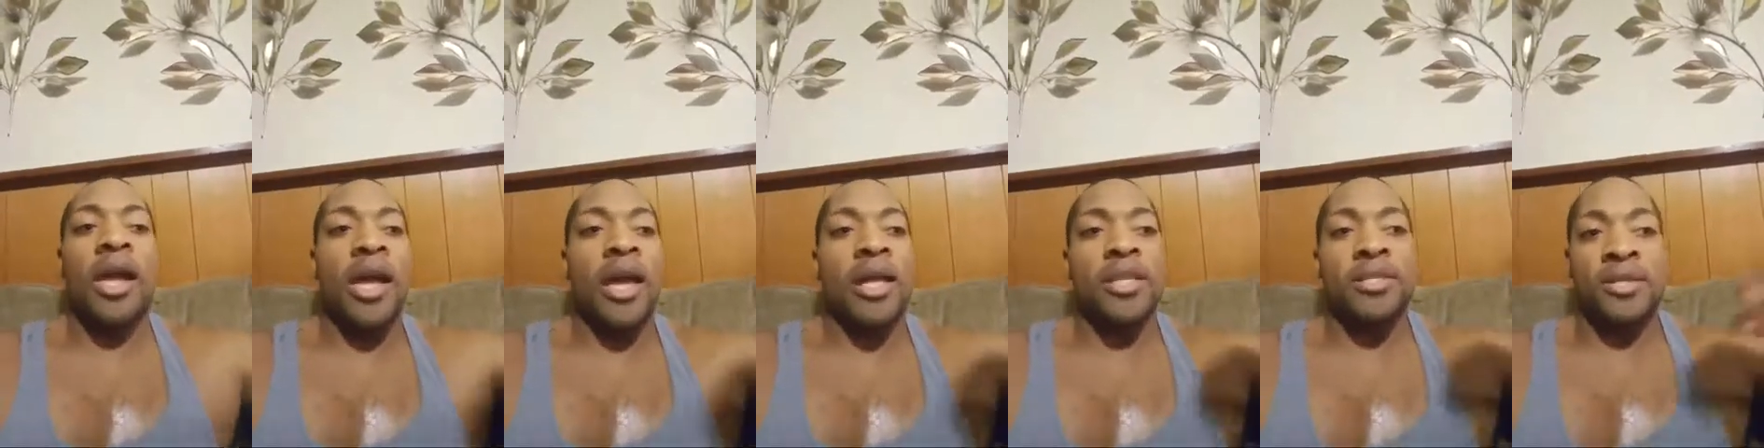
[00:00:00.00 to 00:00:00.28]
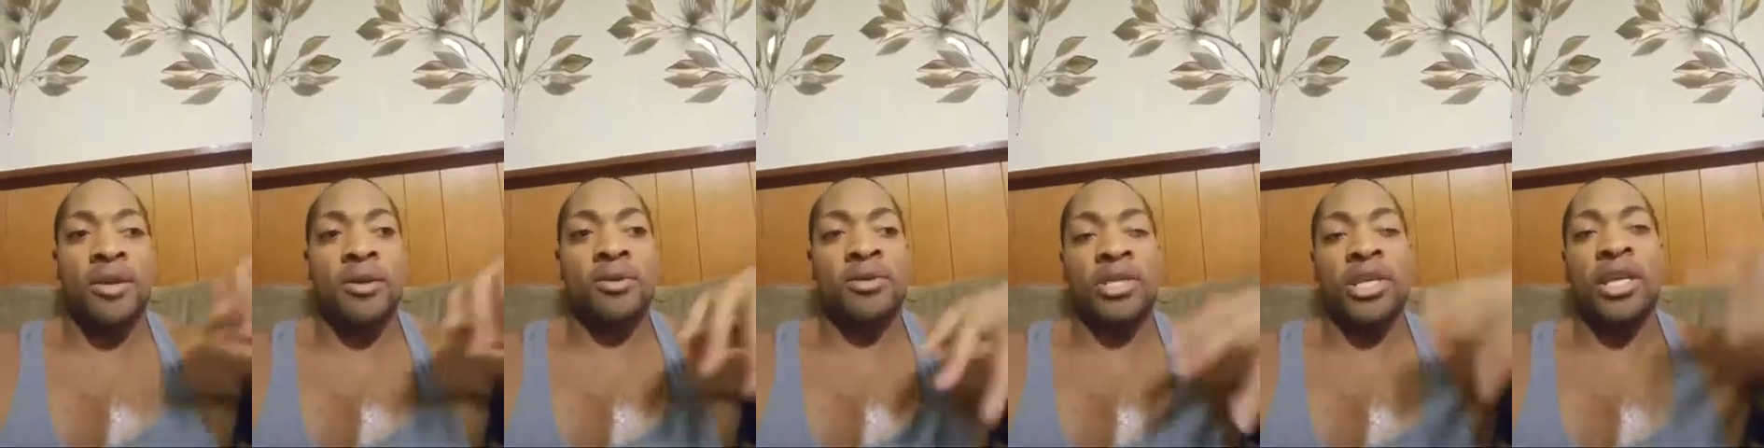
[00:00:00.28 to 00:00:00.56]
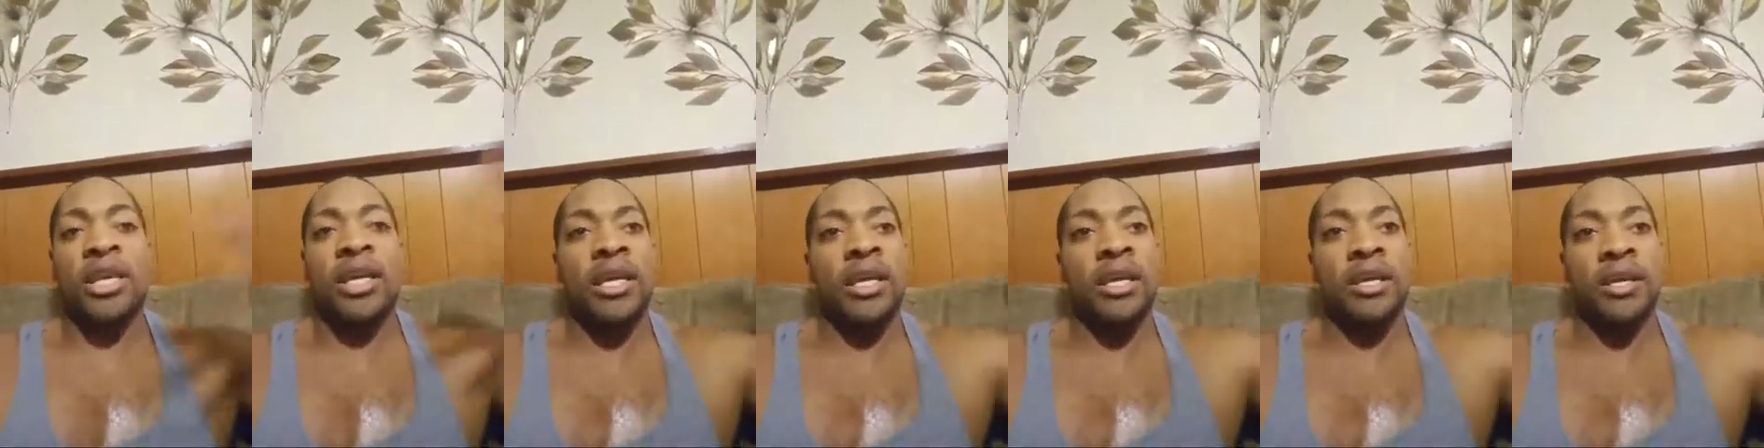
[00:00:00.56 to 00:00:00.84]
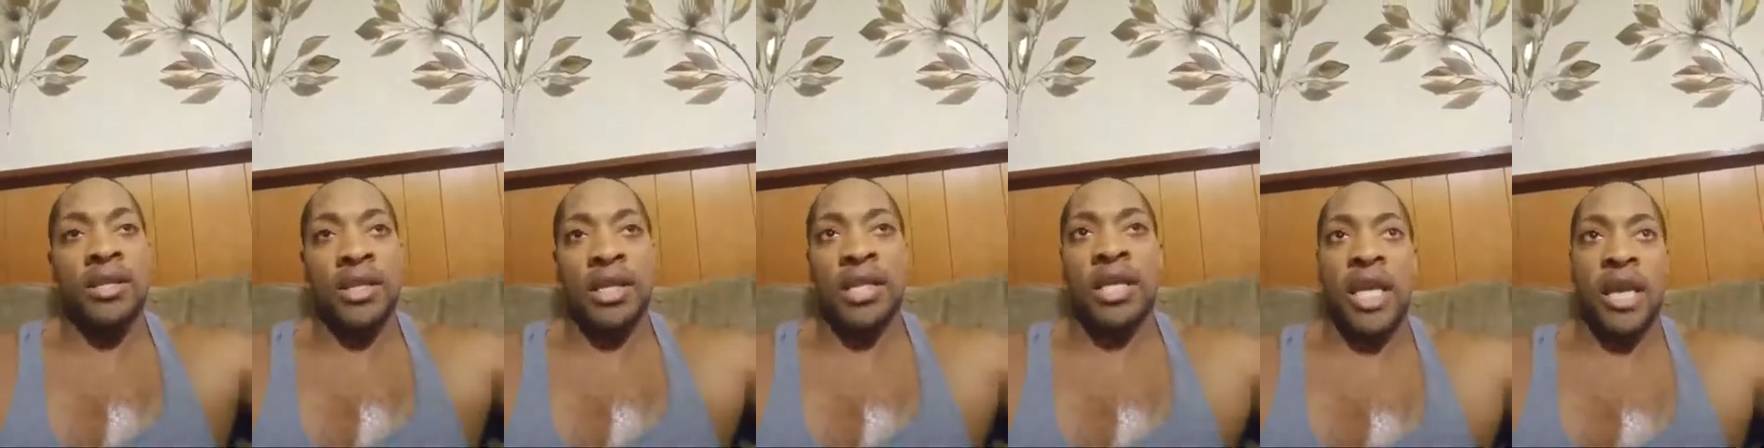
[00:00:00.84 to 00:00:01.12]
And so
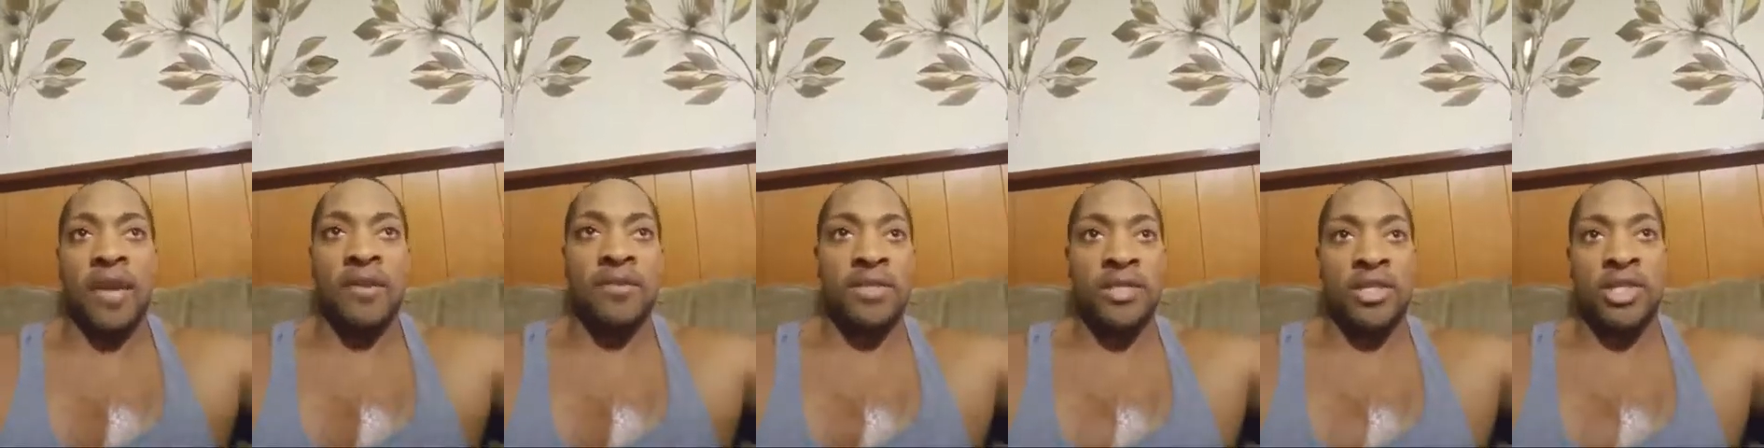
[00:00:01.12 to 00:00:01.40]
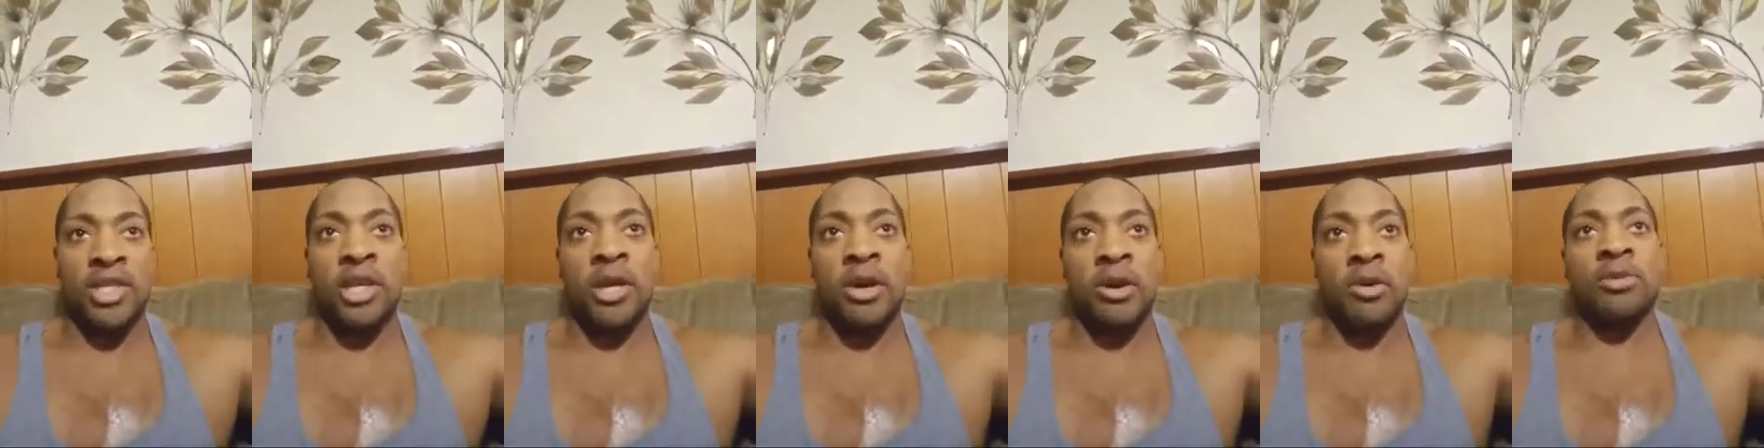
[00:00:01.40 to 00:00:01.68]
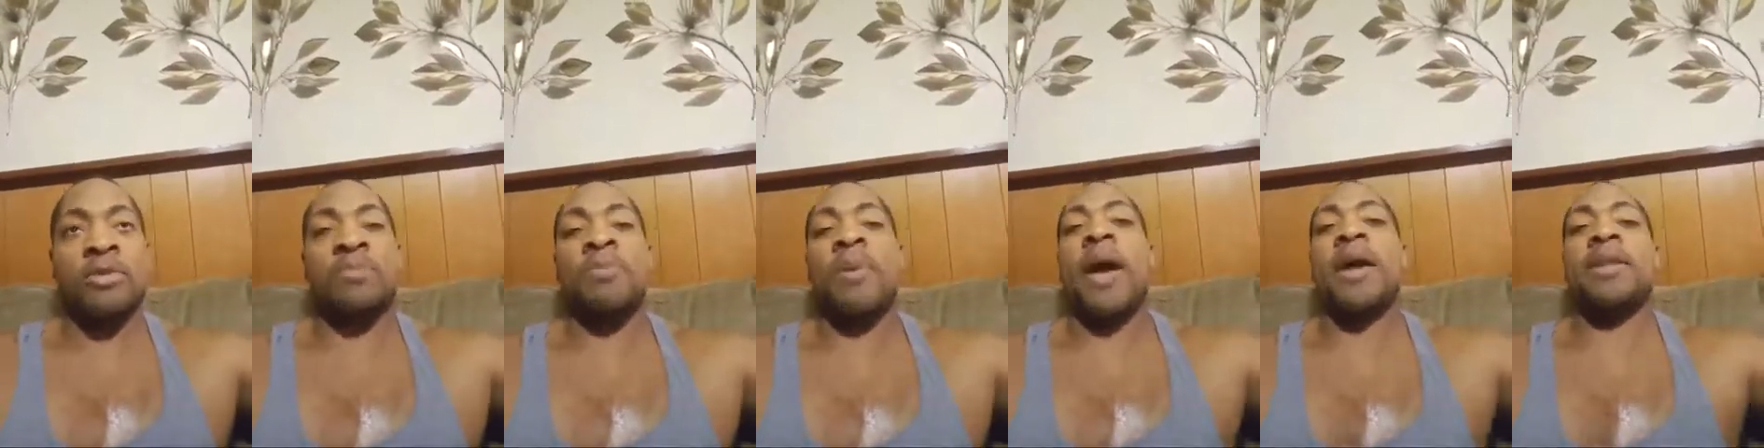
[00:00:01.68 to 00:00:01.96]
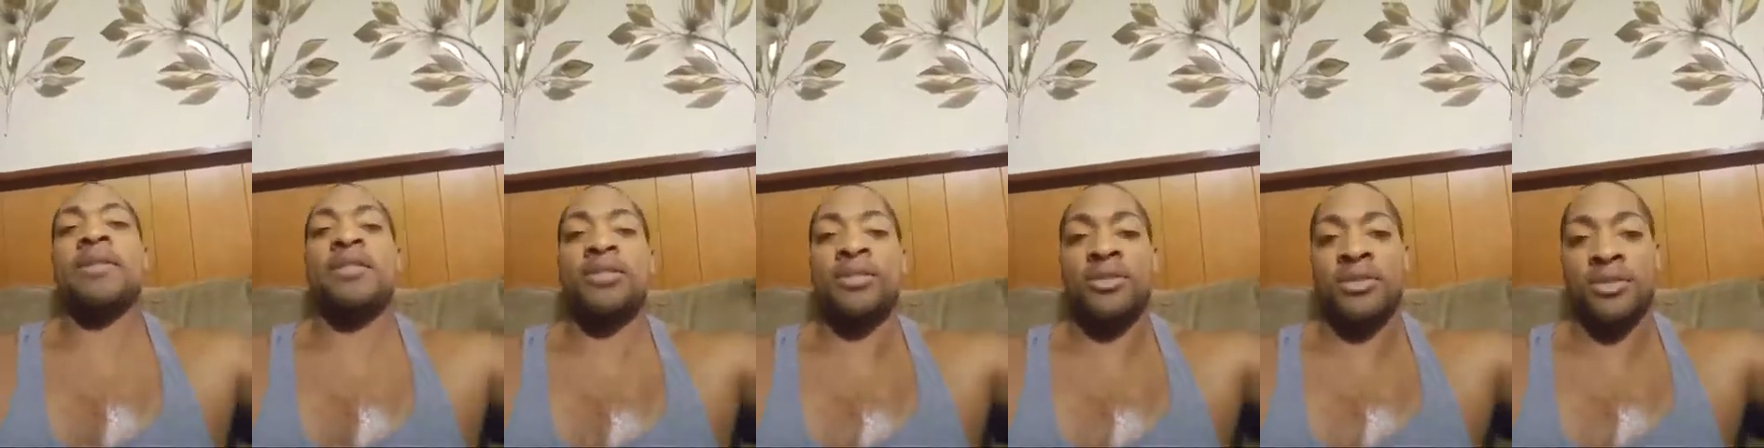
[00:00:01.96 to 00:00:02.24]
she leaves and she goes
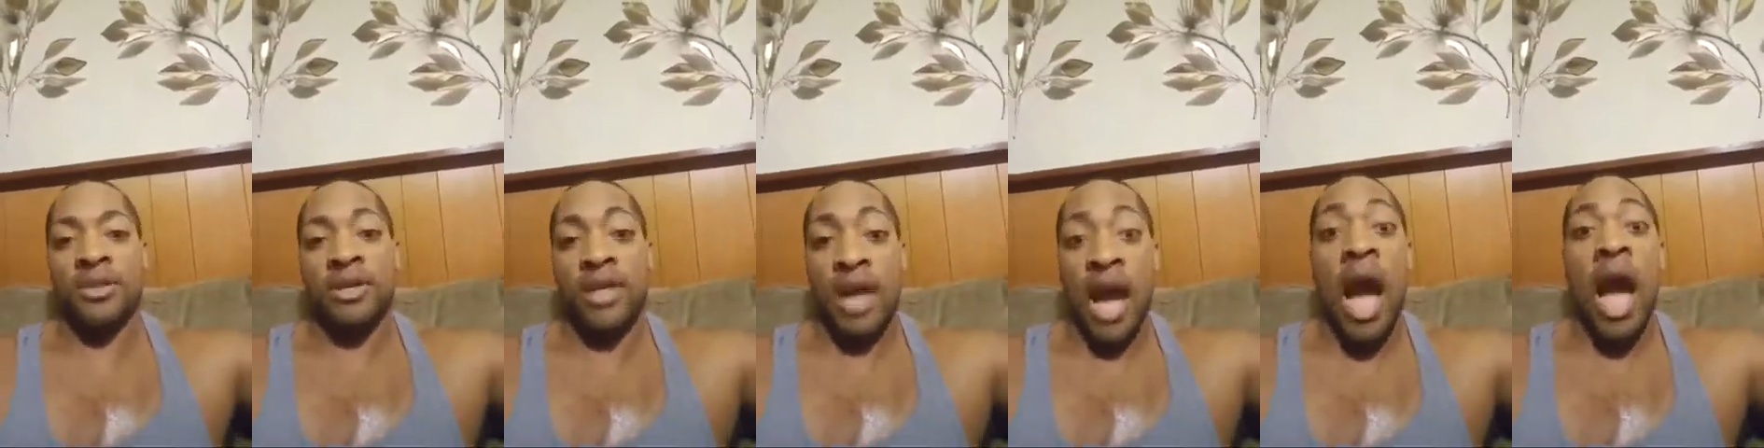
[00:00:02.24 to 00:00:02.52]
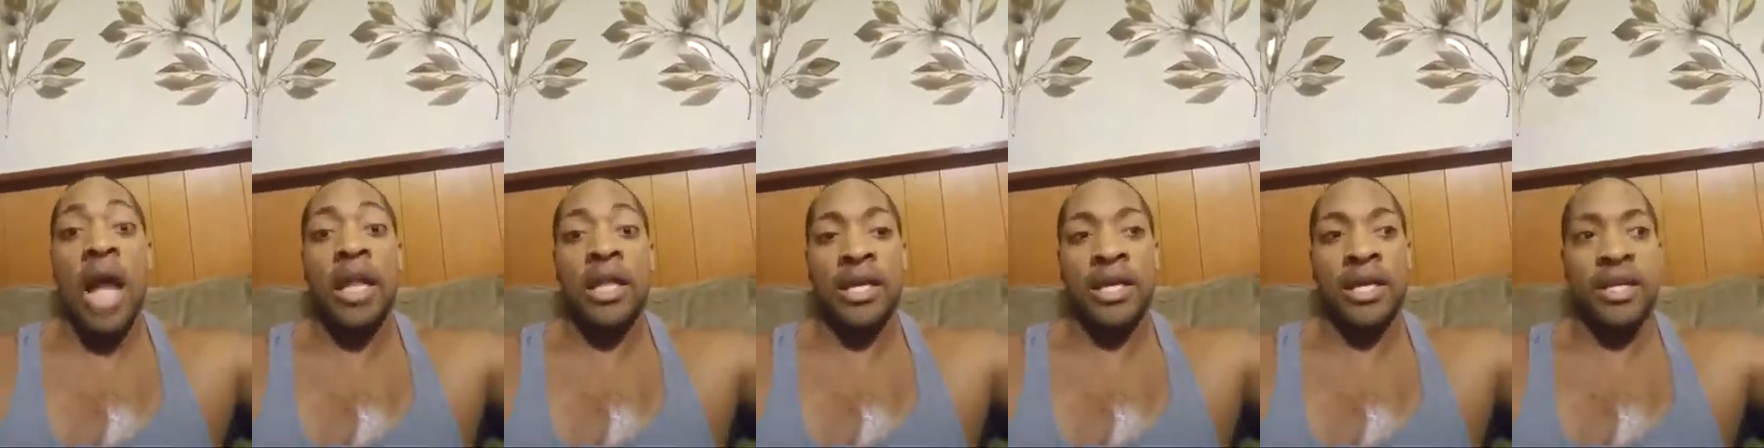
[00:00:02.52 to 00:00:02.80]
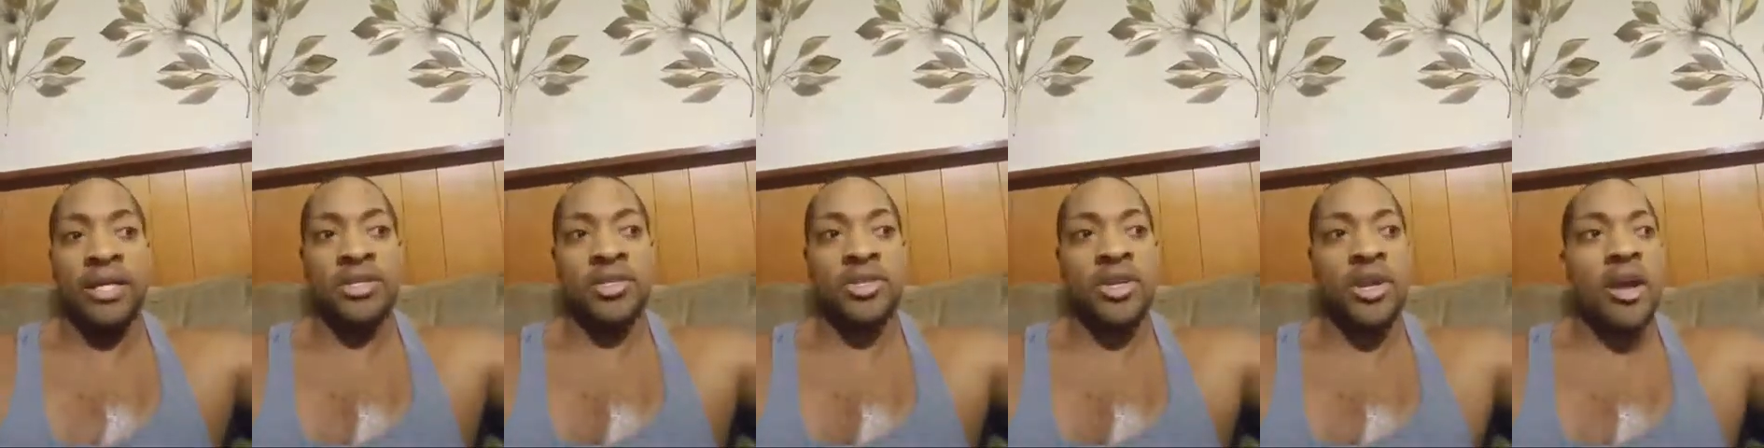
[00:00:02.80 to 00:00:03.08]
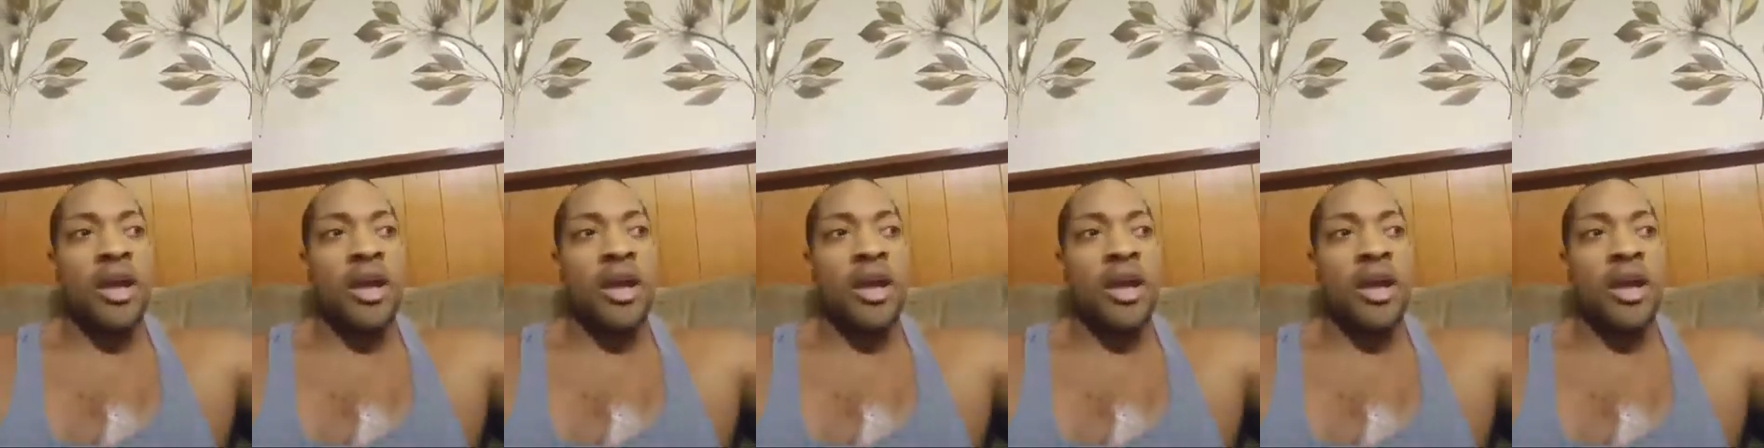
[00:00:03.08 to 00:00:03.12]
back to college